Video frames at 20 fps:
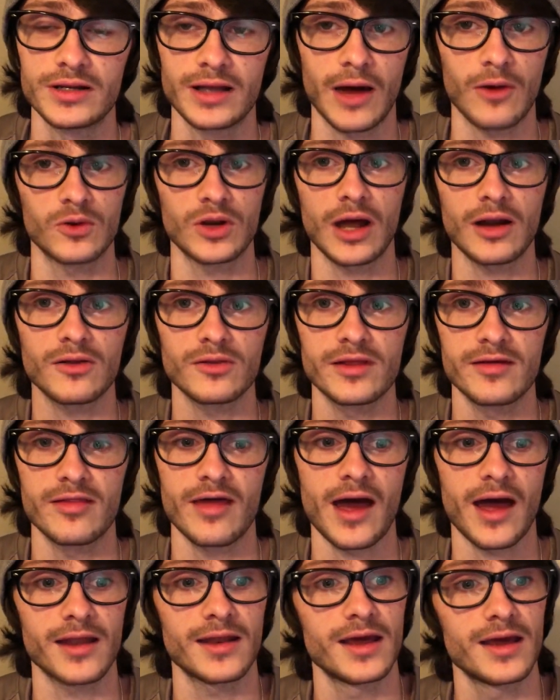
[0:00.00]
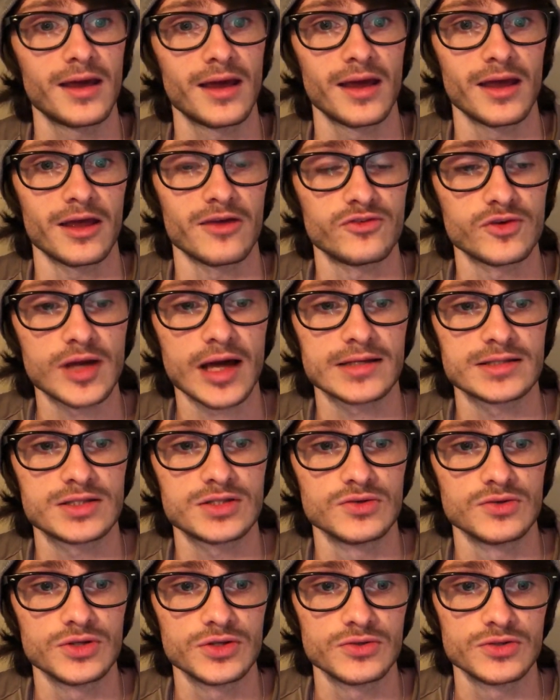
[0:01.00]
Now, not only that, if you guys
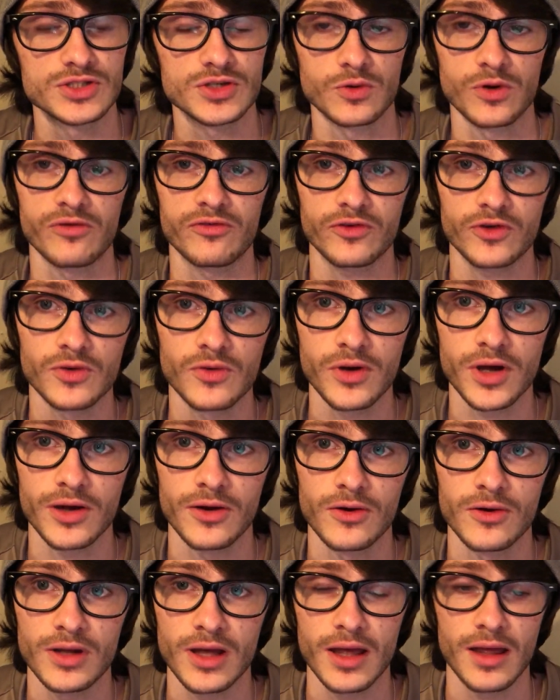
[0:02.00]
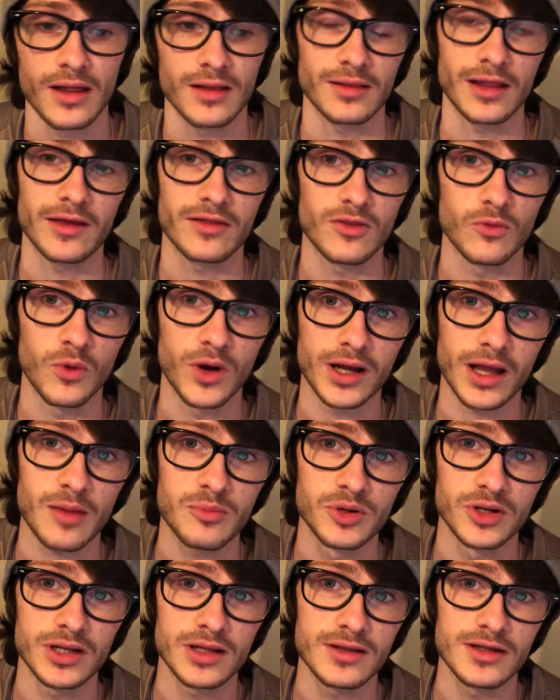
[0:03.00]
do use a referral code, like the one I
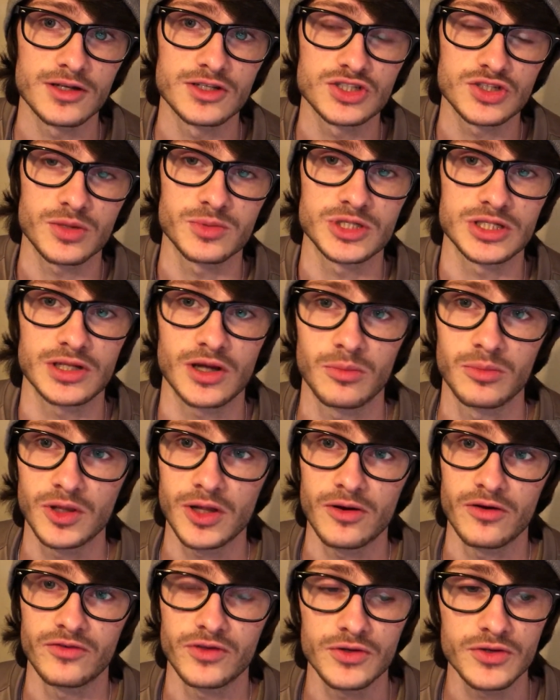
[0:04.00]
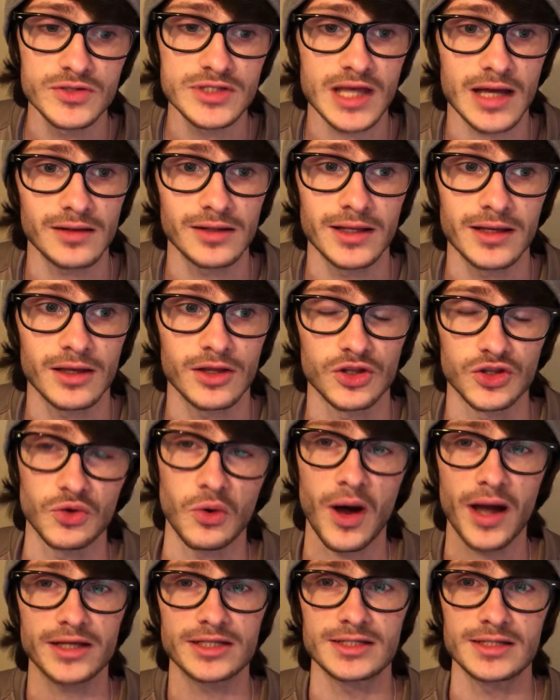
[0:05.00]
put in the description down below, if you use that link,
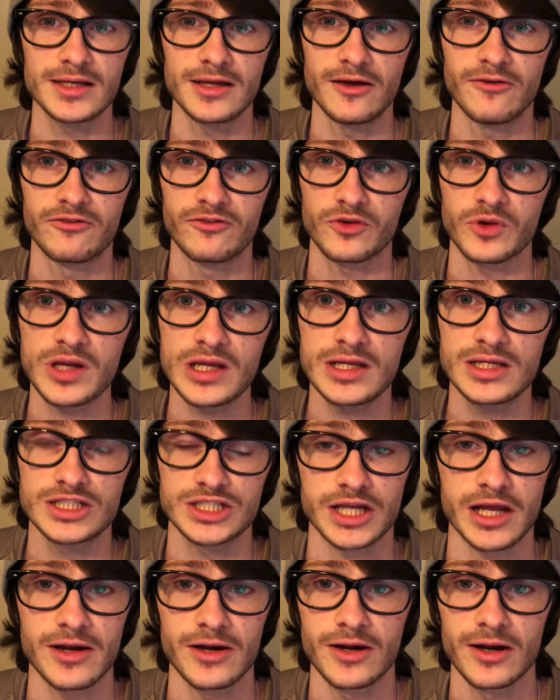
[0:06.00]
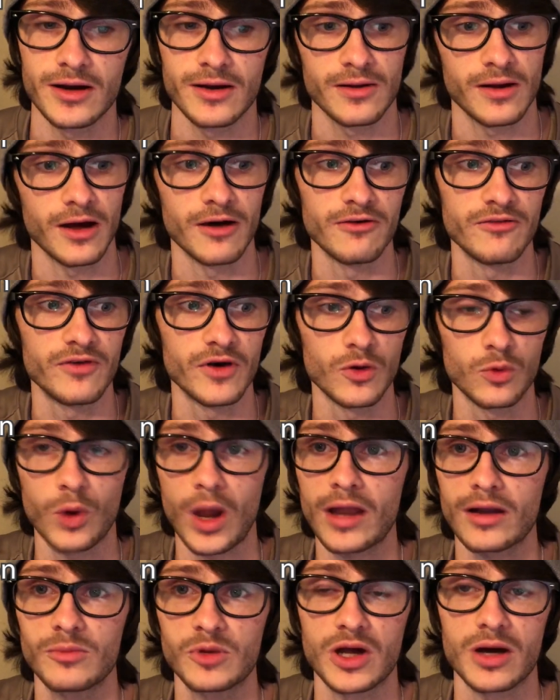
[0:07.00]
you actually get a free share of a
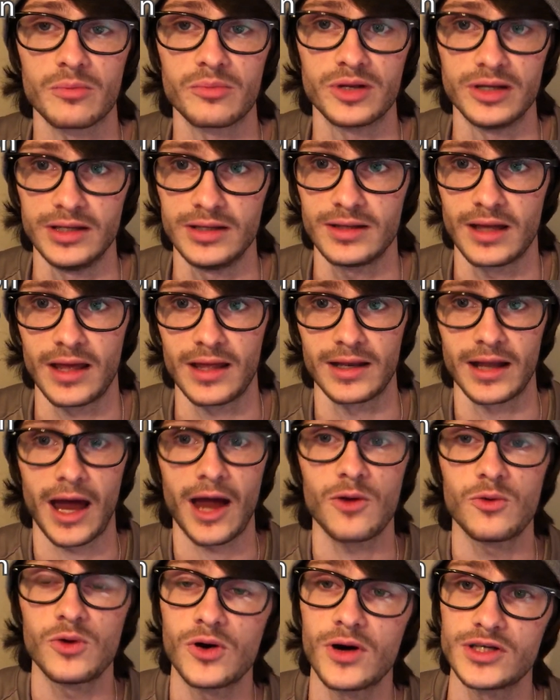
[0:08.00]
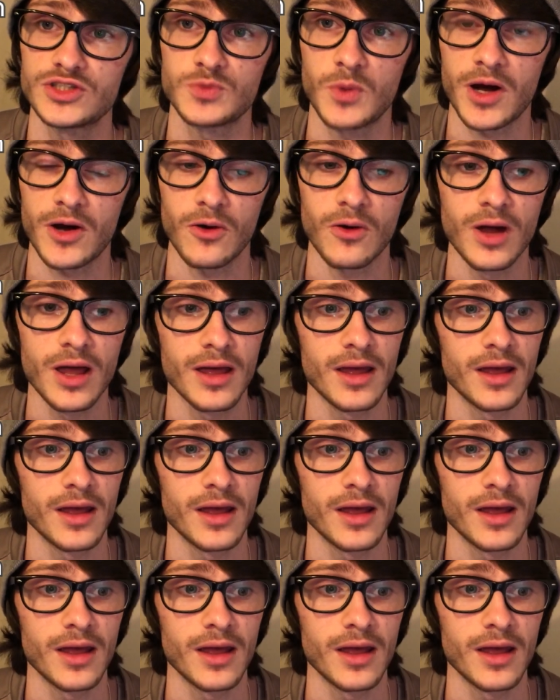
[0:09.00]
random company, and I will as well.